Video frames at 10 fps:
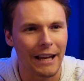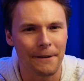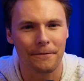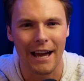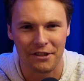
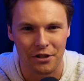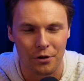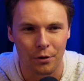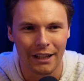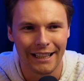if that's
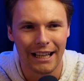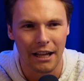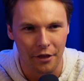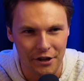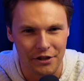you,
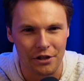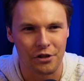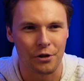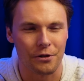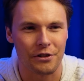this
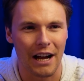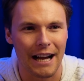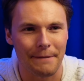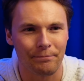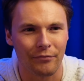is your
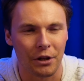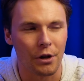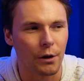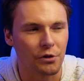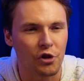sign. You
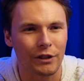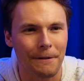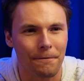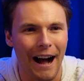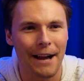know, it was only
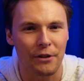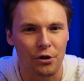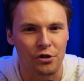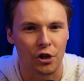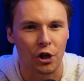five
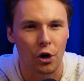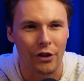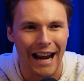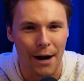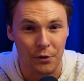years ago
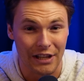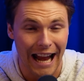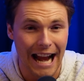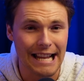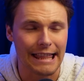that I was an
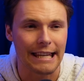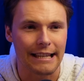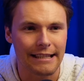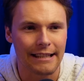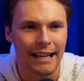
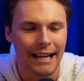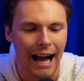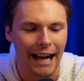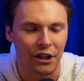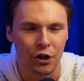atheist.
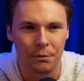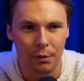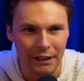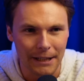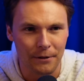I couldn't
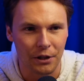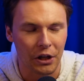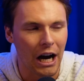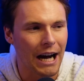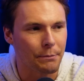believe in a
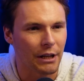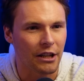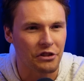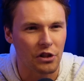God because